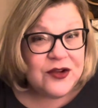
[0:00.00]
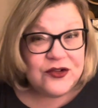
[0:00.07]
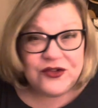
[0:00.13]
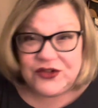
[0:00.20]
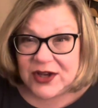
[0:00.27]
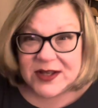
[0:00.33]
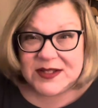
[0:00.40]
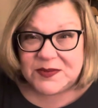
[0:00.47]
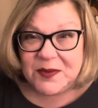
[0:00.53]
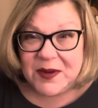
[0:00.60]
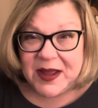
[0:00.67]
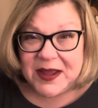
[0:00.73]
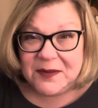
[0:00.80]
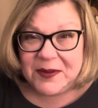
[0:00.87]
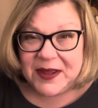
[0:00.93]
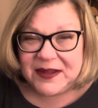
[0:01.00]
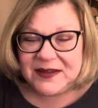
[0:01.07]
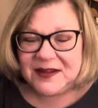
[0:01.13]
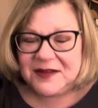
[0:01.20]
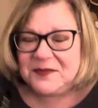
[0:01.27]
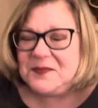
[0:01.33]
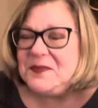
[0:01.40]
Just my
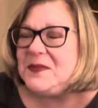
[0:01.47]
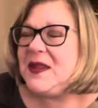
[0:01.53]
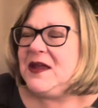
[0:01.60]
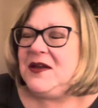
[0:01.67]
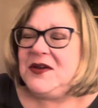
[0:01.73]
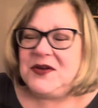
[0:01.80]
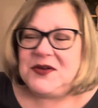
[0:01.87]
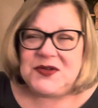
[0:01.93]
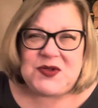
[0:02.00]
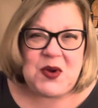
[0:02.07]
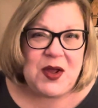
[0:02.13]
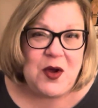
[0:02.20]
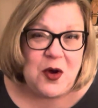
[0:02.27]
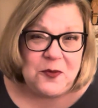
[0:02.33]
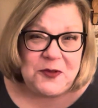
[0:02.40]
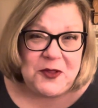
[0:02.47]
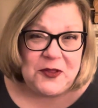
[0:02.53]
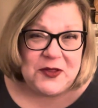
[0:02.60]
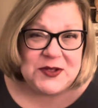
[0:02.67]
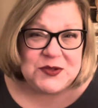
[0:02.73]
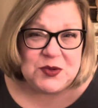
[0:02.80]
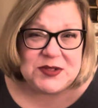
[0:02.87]
opinion. So I hope that
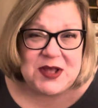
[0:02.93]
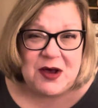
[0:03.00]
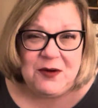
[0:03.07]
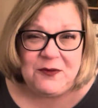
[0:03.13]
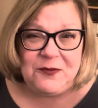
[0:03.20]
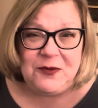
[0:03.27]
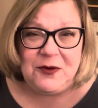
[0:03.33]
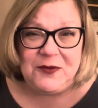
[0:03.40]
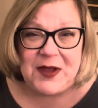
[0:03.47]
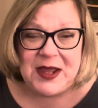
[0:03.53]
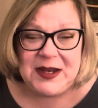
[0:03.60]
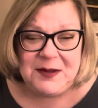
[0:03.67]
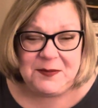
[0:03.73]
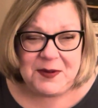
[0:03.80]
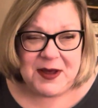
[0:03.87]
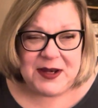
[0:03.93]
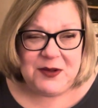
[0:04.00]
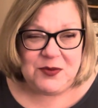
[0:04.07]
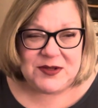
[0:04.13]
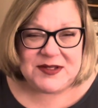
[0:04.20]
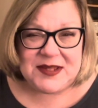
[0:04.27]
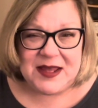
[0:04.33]
this was helpful if anybody
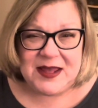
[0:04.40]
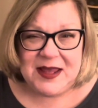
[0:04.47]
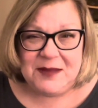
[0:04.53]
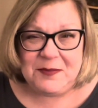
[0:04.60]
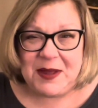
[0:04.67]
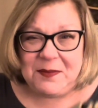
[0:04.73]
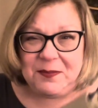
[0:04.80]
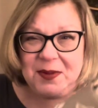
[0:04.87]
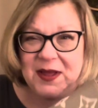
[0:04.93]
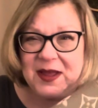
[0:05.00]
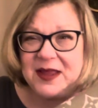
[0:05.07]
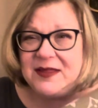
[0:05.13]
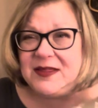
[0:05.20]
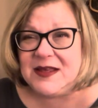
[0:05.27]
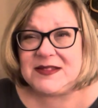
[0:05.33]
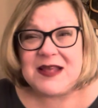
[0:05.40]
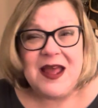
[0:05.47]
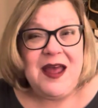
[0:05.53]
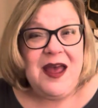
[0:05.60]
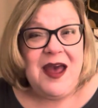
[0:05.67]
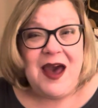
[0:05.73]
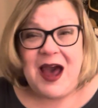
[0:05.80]
was thinking about buying this.
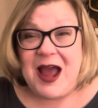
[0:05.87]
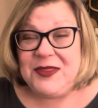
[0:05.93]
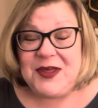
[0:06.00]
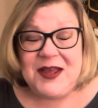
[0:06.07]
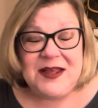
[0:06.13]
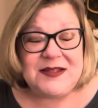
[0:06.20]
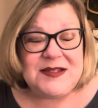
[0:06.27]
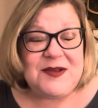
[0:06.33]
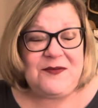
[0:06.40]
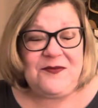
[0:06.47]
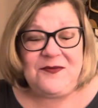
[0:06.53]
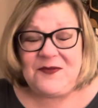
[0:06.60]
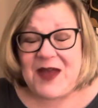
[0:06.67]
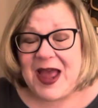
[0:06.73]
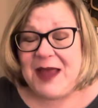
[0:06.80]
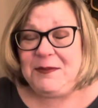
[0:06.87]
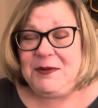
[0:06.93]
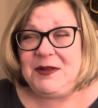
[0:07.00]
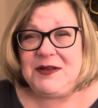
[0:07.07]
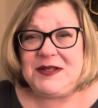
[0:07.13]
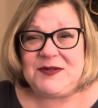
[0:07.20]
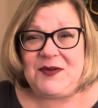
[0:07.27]
I think it's a
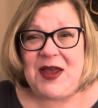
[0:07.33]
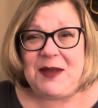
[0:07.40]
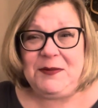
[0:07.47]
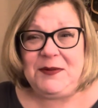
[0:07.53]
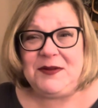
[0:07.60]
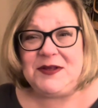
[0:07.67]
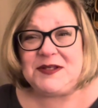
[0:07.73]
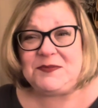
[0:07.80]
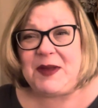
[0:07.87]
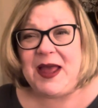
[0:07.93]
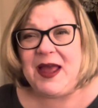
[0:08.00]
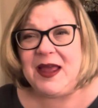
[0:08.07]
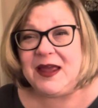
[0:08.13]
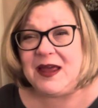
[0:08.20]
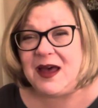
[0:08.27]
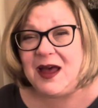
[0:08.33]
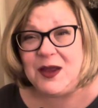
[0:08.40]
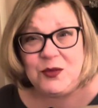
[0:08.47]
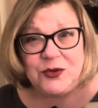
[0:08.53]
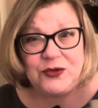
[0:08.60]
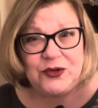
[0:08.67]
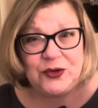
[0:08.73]
fabulous, fabulous bag. I
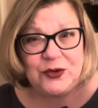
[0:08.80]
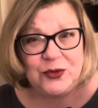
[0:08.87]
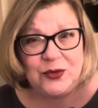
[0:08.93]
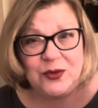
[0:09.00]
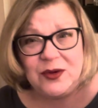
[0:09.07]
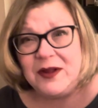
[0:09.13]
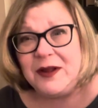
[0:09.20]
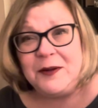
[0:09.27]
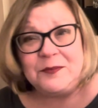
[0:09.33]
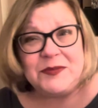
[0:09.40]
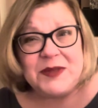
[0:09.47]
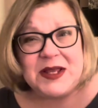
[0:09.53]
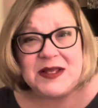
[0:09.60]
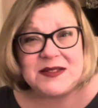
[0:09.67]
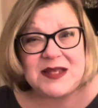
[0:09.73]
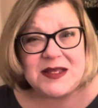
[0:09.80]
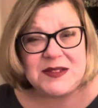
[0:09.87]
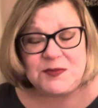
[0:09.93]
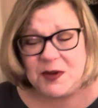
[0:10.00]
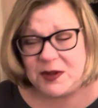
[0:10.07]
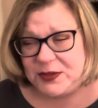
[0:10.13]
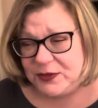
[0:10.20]
will do like a
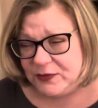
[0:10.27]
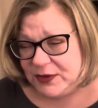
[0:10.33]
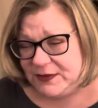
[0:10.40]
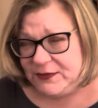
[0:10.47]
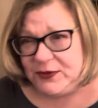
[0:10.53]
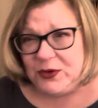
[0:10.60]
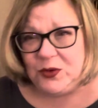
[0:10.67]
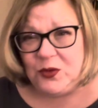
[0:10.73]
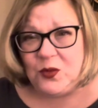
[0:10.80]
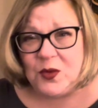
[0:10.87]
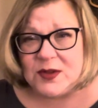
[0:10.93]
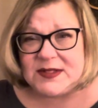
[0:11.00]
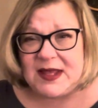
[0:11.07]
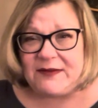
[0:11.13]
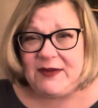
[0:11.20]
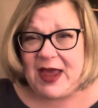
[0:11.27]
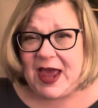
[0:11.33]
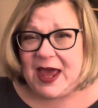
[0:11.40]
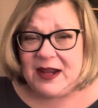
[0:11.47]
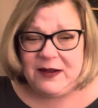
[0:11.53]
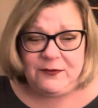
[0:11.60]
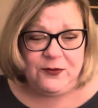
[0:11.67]
6-month review once I've
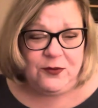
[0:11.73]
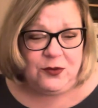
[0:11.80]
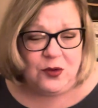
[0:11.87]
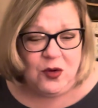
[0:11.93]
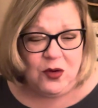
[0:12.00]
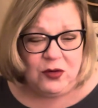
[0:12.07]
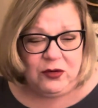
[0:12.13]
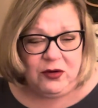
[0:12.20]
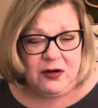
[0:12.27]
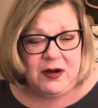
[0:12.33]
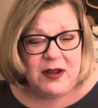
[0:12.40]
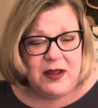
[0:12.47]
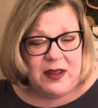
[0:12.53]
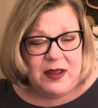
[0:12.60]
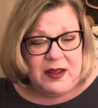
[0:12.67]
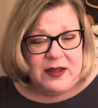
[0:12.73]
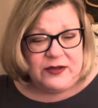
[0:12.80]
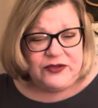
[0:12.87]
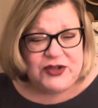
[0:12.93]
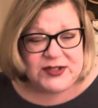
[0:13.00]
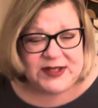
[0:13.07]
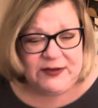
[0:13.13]
had it for longer.
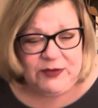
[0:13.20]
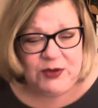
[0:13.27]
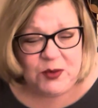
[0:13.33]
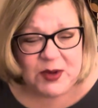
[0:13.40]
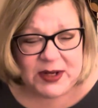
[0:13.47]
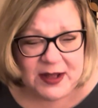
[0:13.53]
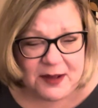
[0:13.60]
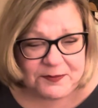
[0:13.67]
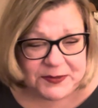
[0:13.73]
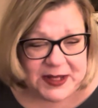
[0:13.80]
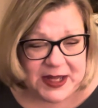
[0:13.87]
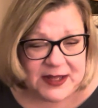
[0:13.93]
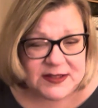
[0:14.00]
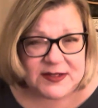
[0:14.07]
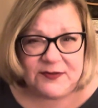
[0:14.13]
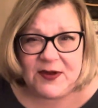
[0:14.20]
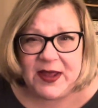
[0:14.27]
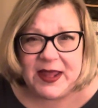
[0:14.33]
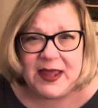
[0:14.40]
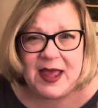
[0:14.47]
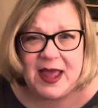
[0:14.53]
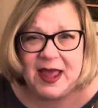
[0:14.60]
Just give you any updates if
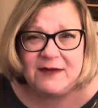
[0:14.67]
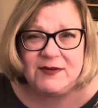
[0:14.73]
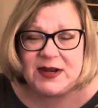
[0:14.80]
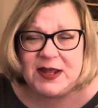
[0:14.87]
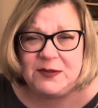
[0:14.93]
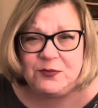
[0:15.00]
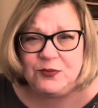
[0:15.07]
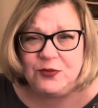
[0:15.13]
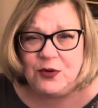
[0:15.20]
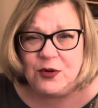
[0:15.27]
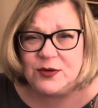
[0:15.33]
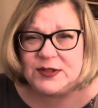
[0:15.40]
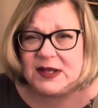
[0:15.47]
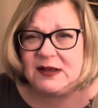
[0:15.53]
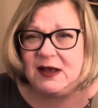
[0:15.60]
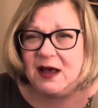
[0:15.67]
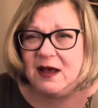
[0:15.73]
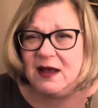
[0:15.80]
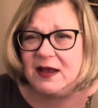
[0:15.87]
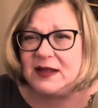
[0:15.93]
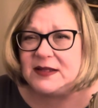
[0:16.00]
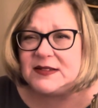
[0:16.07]
I have any pros and
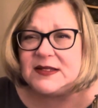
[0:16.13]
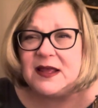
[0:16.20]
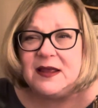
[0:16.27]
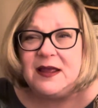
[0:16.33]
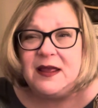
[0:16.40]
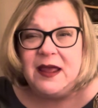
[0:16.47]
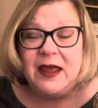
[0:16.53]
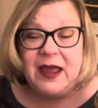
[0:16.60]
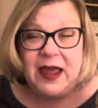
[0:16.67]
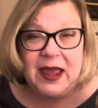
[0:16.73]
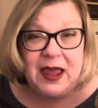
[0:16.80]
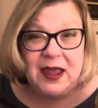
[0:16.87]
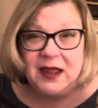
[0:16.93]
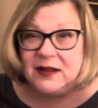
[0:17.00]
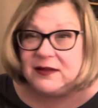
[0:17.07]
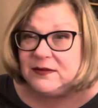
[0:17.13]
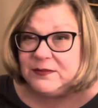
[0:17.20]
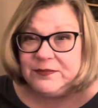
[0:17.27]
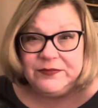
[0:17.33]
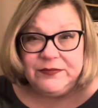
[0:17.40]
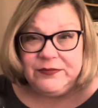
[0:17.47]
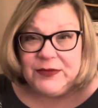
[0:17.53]
cons. And,
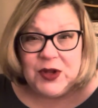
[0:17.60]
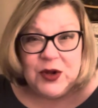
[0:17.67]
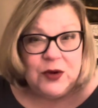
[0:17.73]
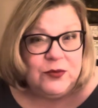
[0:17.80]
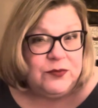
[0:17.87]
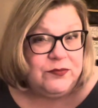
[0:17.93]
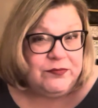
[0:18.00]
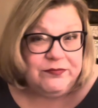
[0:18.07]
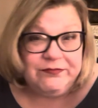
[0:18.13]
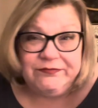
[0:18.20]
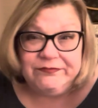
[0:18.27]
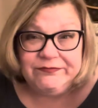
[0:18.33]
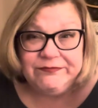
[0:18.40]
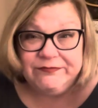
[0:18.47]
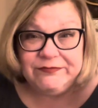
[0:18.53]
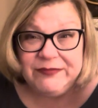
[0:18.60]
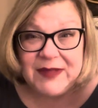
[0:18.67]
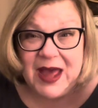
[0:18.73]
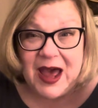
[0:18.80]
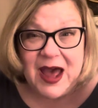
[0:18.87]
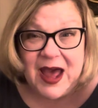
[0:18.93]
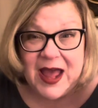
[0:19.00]
you know,
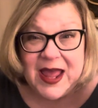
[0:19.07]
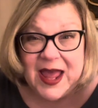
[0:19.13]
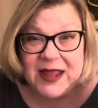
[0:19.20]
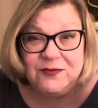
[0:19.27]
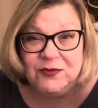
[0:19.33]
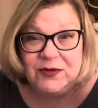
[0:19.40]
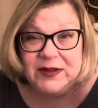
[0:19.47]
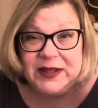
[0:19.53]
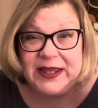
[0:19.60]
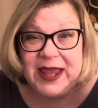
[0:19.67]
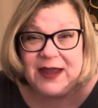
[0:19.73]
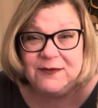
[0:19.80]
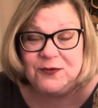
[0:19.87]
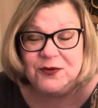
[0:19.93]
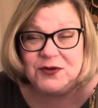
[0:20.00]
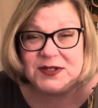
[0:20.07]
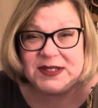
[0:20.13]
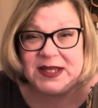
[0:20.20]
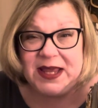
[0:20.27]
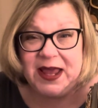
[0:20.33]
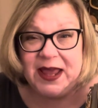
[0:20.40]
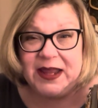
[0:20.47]
I really can't
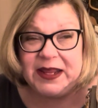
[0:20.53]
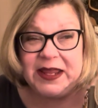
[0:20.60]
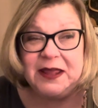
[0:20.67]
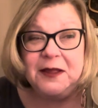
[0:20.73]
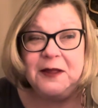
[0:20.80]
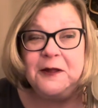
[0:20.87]
foresee any.